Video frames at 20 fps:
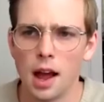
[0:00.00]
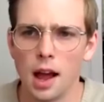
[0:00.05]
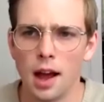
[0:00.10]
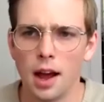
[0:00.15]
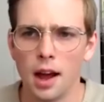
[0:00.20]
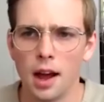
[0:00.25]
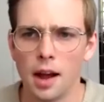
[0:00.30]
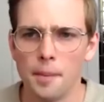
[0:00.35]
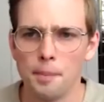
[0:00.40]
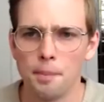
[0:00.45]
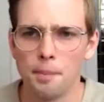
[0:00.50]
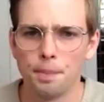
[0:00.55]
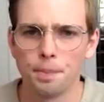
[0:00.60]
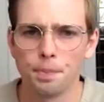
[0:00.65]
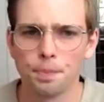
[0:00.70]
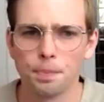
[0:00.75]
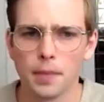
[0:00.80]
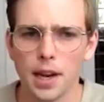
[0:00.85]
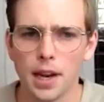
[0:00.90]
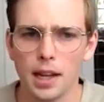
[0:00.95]

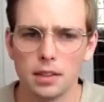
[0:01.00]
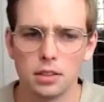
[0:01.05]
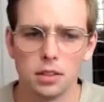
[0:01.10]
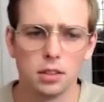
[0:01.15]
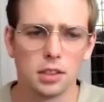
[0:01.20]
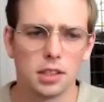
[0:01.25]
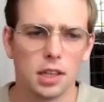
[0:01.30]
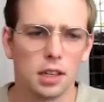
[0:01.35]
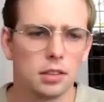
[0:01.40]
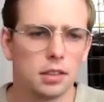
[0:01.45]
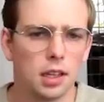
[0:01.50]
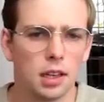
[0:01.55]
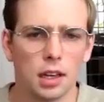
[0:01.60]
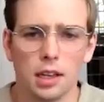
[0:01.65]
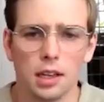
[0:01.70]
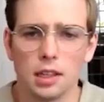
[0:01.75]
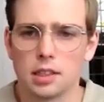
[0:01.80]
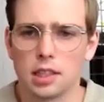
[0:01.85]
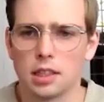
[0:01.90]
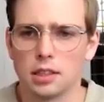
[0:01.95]
It turns out that
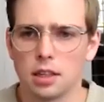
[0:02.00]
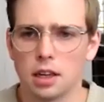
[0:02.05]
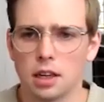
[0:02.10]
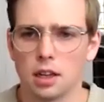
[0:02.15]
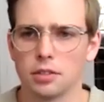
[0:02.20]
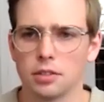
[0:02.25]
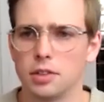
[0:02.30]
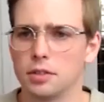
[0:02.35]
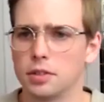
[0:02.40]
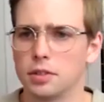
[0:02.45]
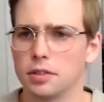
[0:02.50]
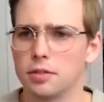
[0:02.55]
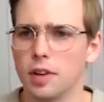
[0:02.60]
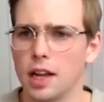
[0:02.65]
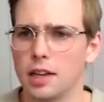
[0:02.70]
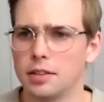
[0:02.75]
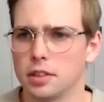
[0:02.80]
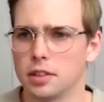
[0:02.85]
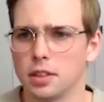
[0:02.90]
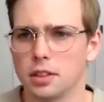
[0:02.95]
Linux has a lot of different
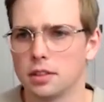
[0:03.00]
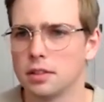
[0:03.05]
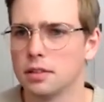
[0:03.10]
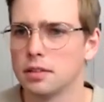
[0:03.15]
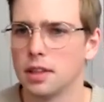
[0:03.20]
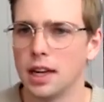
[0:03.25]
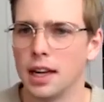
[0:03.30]
flavors,